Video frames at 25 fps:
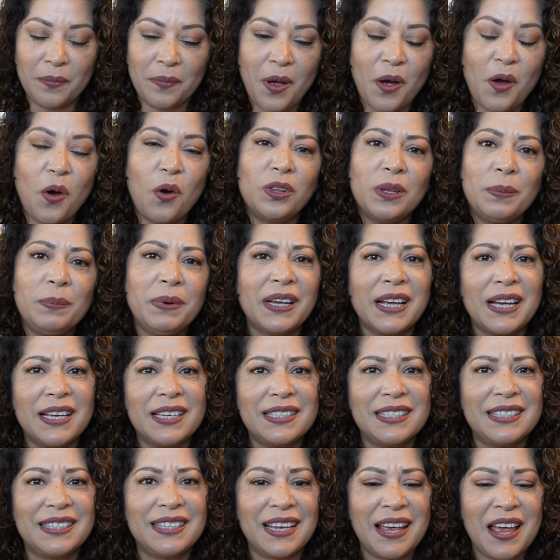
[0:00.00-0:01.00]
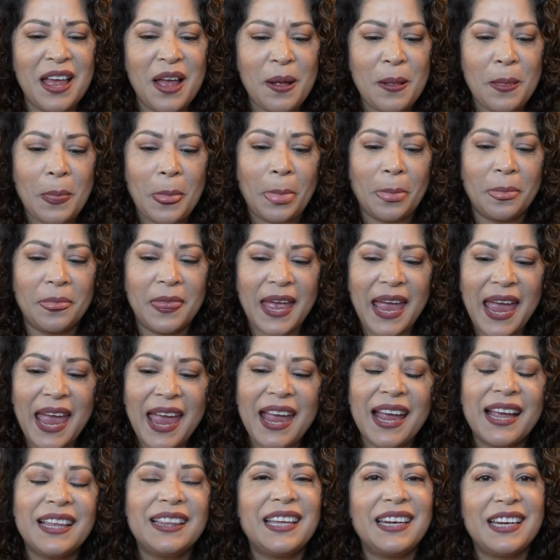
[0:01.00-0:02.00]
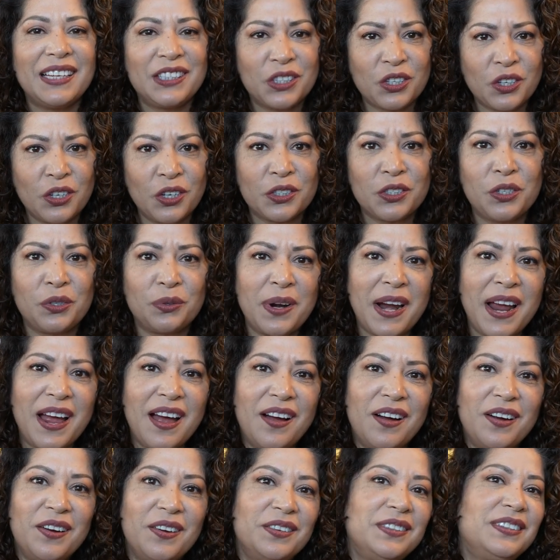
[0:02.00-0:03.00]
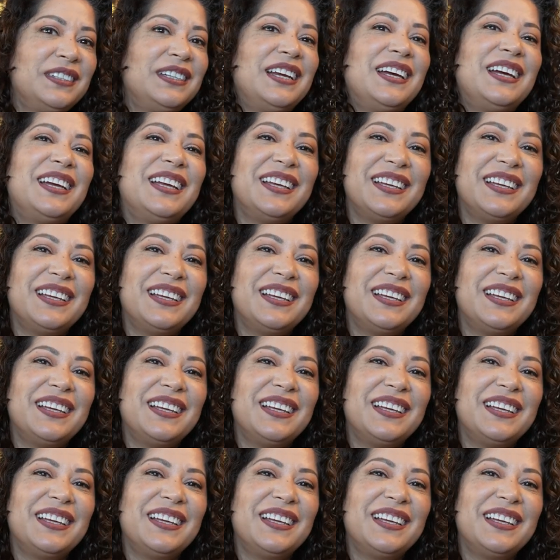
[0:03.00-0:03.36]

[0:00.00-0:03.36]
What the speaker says: only because the egg that it's cooked around